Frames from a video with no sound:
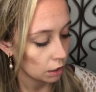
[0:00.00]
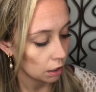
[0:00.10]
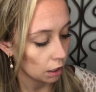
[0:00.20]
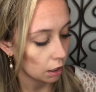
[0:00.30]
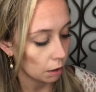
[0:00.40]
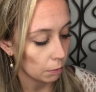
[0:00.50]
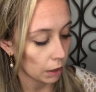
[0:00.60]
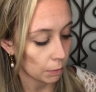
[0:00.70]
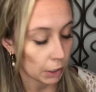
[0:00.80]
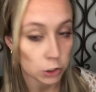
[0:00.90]

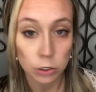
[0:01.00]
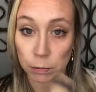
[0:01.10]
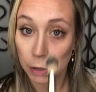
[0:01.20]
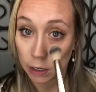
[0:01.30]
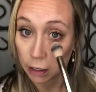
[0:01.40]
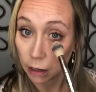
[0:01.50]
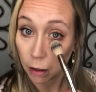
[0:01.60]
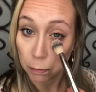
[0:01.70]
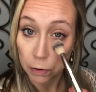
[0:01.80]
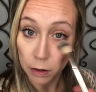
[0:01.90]
I'm actually picking
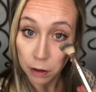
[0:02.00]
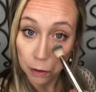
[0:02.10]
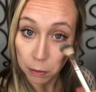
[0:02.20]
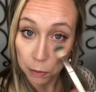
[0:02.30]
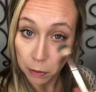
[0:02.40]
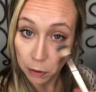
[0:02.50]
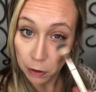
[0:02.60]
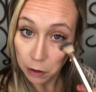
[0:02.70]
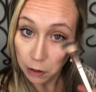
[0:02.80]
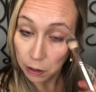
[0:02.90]
up
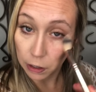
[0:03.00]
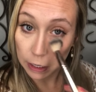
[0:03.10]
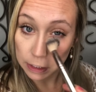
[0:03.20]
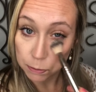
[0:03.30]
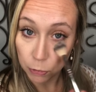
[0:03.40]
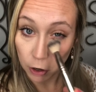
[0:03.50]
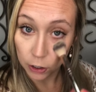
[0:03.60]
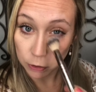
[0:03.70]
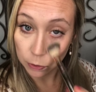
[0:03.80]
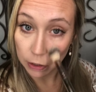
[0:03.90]
less
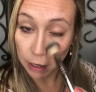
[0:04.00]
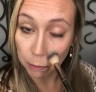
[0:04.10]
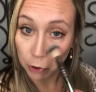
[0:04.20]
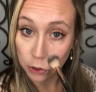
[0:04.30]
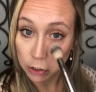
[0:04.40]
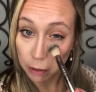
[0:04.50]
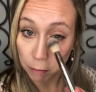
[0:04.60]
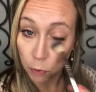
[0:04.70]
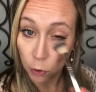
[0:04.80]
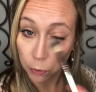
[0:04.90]
product with that brush and
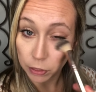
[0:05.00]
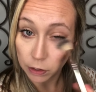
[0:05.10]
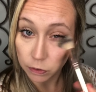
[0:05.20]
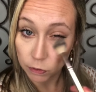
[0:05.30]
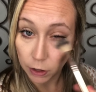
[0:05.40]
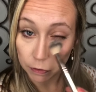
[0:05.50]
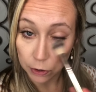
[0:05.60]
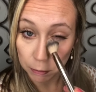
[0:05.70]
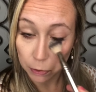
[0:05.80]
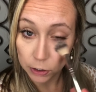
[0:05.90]
more with this
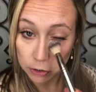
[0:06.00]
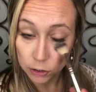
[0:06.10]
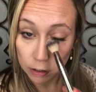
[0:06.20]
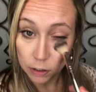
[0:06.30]
fluffier brush.